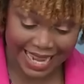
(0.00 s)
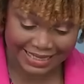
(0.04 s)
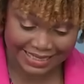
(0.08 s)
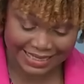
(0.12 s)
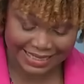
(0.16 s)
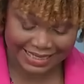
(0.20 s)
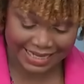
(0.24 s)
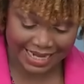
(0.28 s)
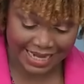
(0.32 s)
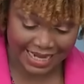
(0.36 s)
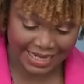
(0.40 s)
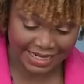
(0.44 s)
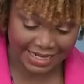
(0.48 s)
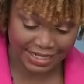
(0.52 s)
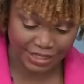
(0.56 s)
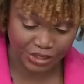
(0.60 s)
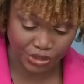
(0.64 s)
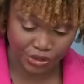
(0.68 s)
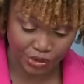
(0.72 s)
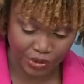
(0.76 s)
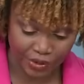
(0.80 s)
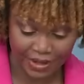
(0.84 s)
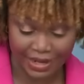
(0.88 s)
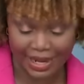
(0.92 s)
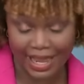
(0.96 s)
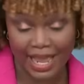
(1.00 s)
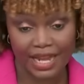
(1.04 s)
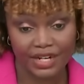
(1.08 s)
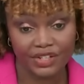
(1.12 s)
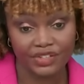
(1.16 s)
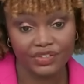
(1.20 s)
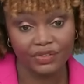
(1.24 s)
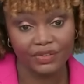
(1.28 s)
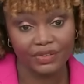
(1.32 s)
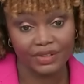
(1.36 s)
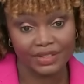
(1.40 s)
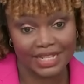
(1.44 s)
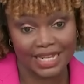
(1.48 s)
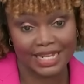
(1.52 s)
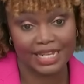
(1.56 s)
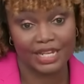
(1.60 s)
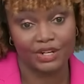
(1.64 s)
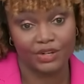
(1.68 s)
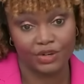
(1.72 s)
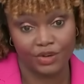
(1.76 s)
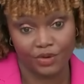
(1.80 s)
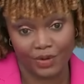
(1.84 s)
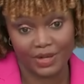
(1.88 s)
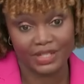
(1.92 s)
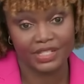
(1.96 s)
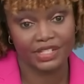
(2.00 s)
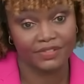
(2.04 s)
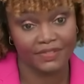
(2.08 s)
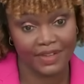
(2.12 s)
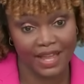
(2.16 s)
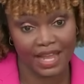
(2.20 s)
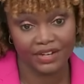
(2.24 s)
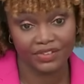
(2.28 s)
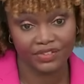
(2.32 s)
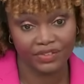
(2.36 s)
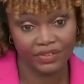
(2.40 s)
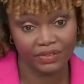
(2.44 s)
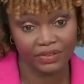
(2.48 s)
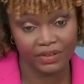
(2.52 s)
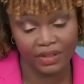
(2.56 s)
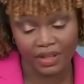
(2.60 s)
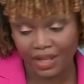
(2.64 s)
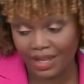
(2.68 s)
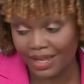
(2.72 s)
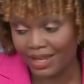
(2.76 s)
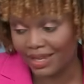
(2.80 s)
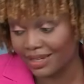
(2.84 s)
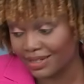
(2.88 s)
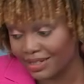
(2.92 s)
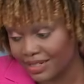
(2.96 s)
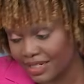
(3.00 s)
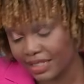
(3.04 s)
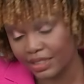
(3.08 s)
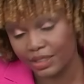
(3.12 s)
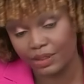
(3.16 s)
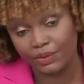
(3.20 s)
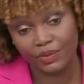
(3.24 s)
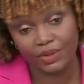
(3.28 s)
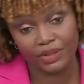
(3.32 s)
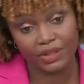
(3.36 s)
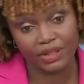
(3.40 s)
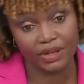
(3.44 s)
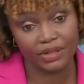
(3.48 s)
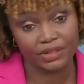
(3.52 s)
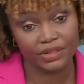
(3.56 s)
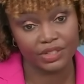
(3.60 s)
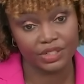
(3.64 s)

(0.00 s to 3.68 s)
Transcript: had to take historic action, take aggressive action in dealing with our